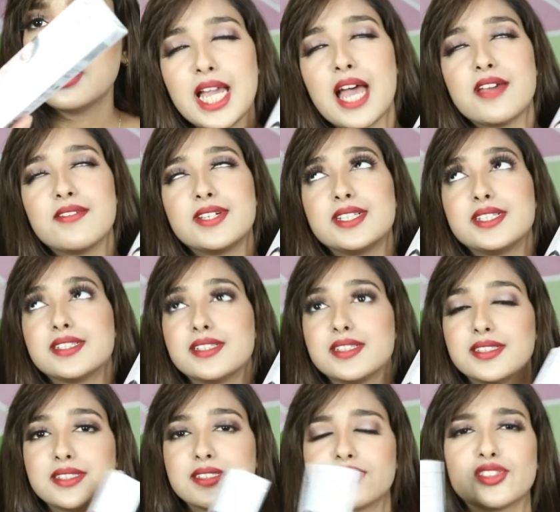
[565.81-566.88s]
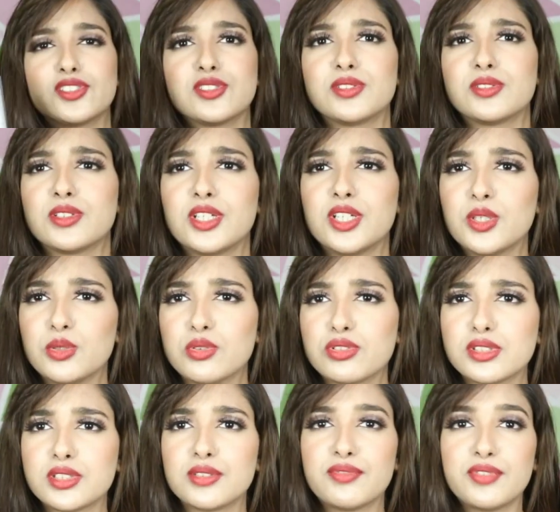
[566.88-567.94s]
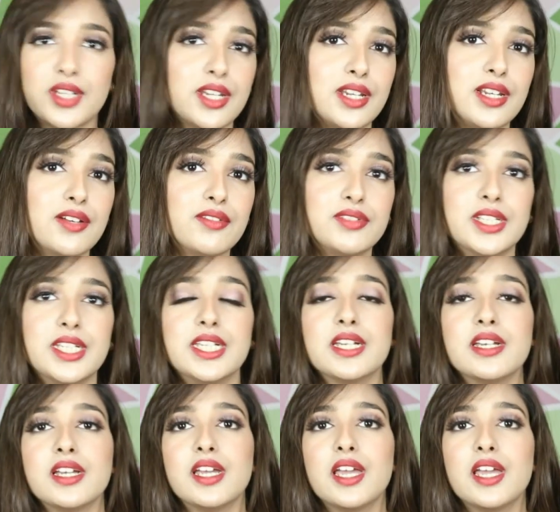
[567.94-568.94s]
I haven't used Fair and Lovely